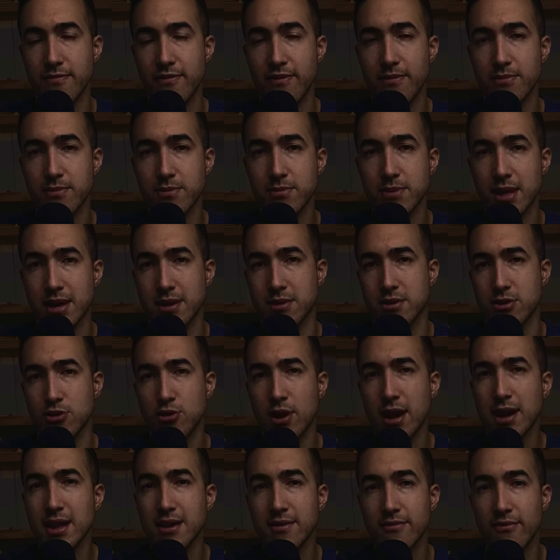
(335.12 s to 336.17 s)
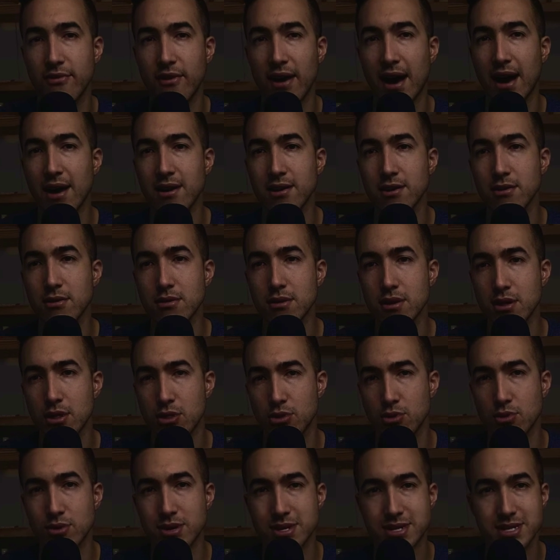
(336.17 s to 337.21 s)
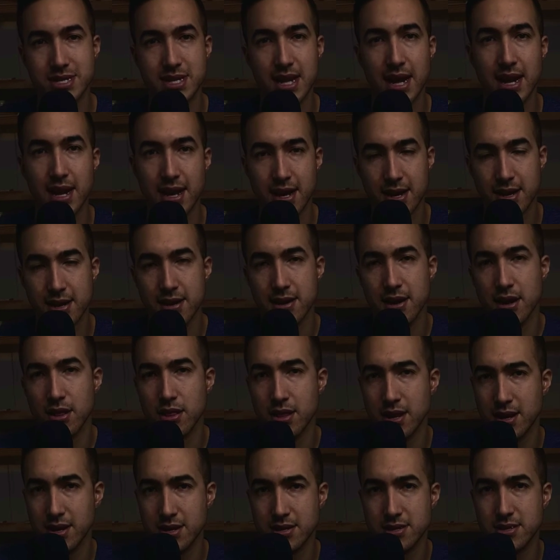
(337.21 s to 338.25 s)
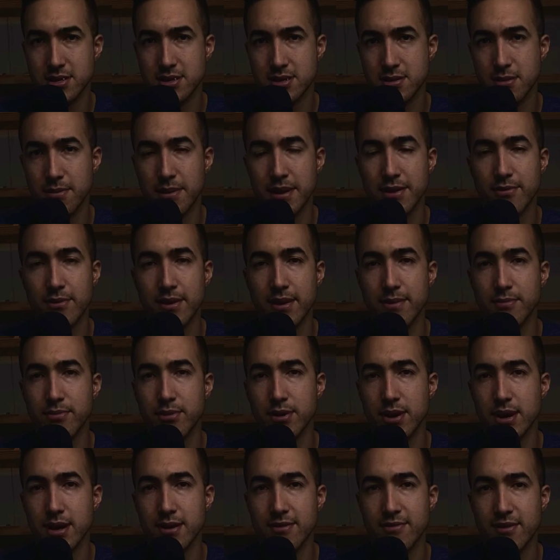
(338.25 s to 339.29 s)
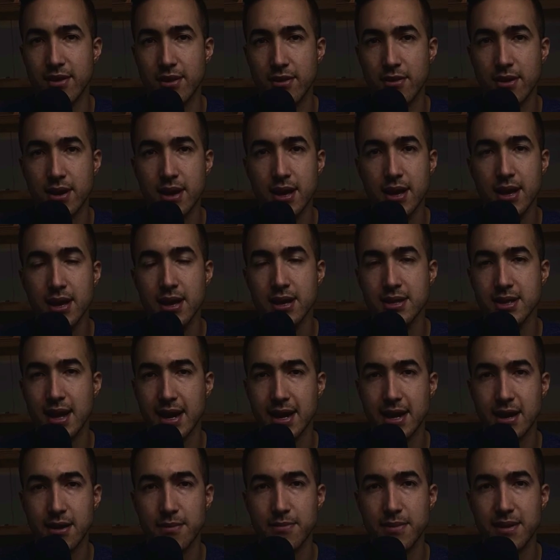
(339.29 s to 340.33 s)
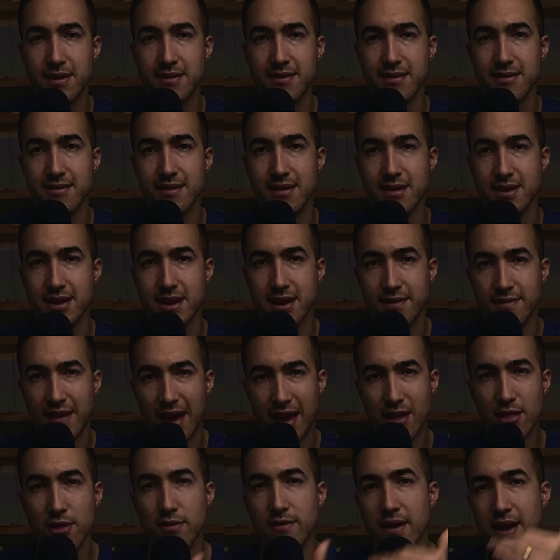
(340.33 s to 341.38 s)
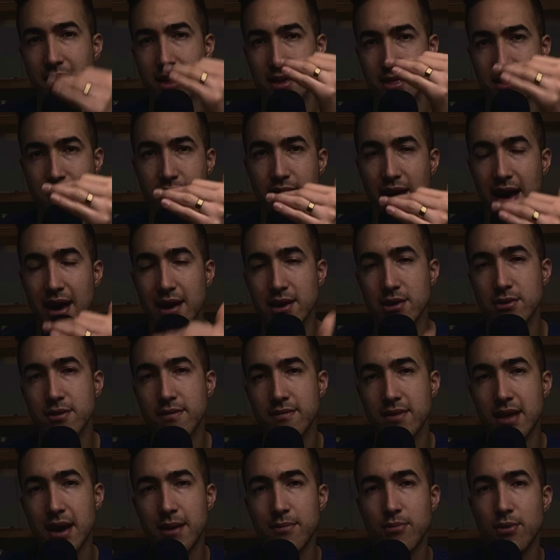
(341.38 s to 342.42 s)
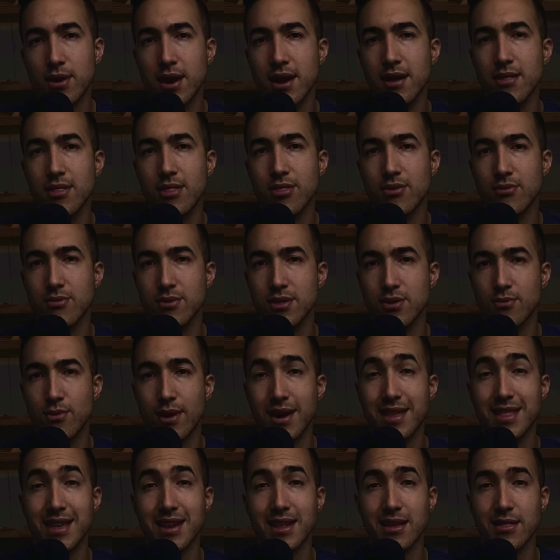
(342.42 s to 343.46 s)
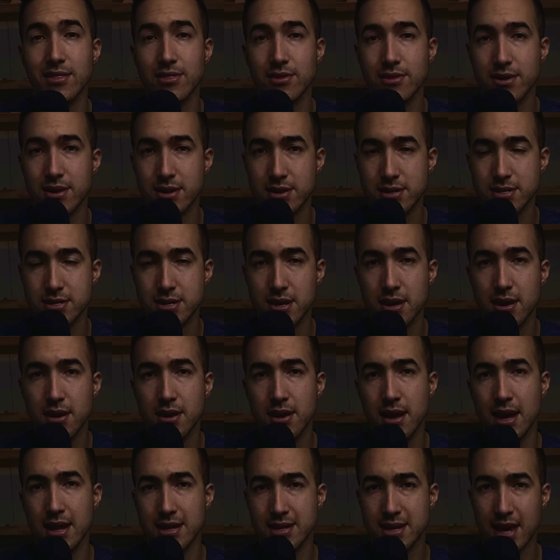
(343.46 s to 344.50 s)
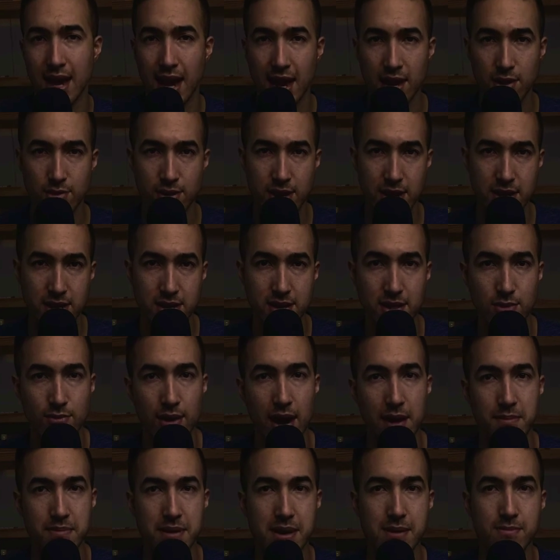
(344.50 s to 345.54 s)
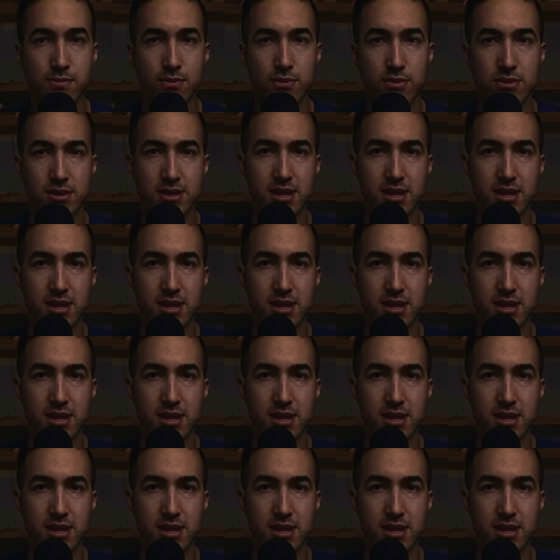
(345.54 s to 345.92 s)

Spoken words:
like creating value through aesthetic, I think is the best way to put it. So taking a business and kind of elevating the value of that brand through the way that it looks and catering it to the right people,